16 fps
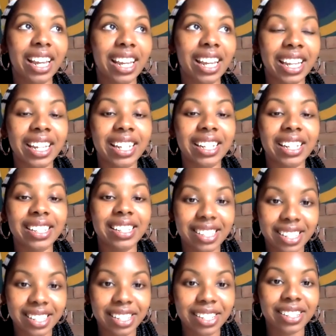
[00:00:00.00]
it
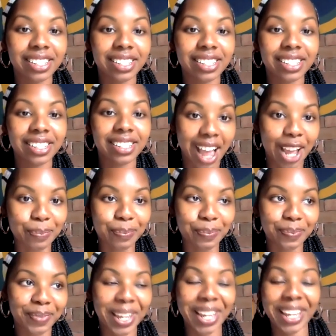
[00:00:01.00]
took
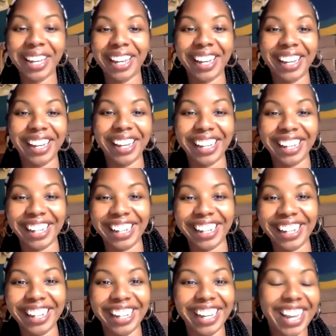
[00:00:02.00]
time.
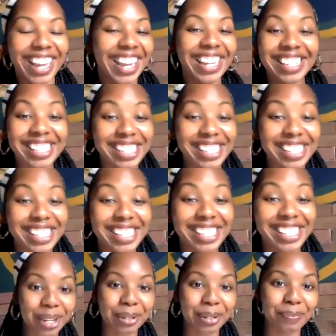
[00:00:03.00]
It took
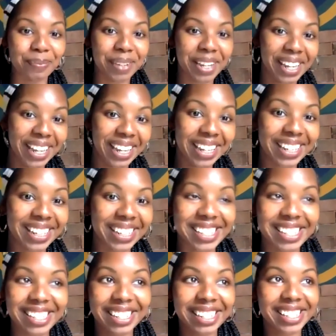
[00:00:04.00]
time.
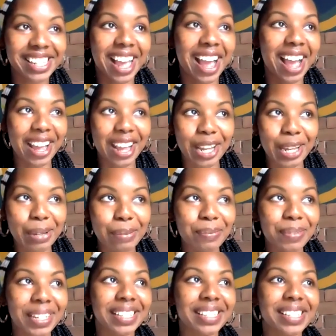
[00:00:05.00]
It took
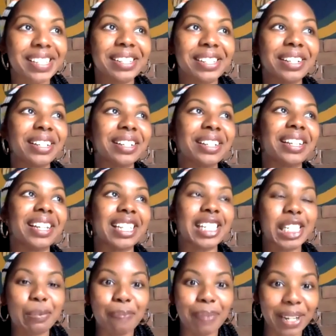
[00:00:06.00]
time. It took
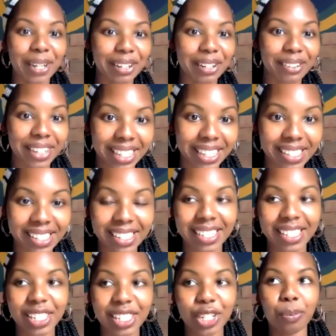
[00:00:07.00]
experience.
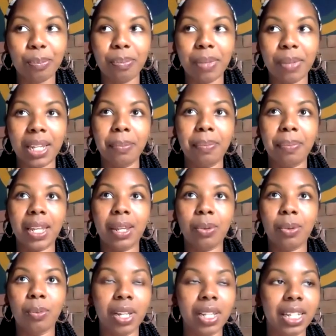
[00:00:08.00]
It took me
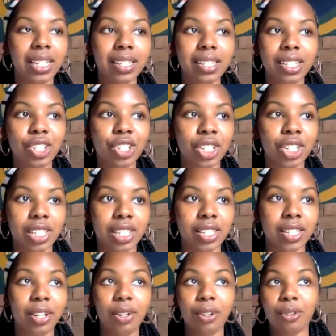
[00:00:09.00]
being willing to
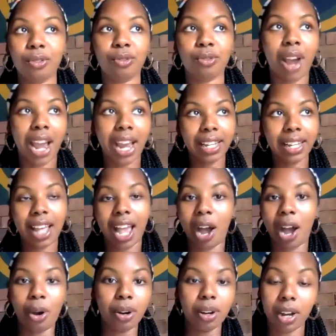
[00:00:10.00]
just ride
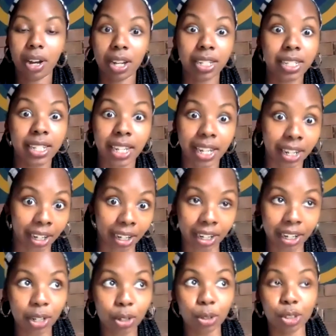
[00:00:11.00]
out a
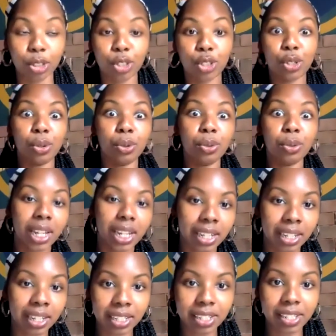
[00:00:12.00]
year or 2
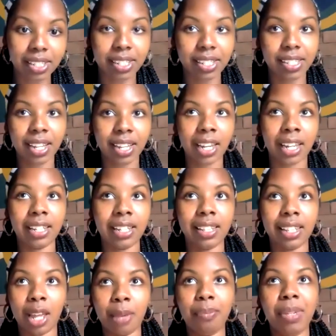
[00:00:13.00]
years to say,
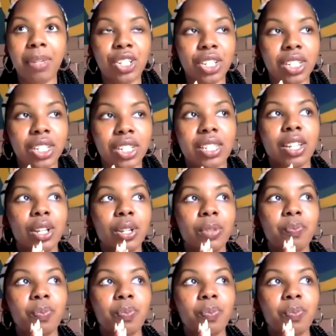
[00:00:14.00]
let me just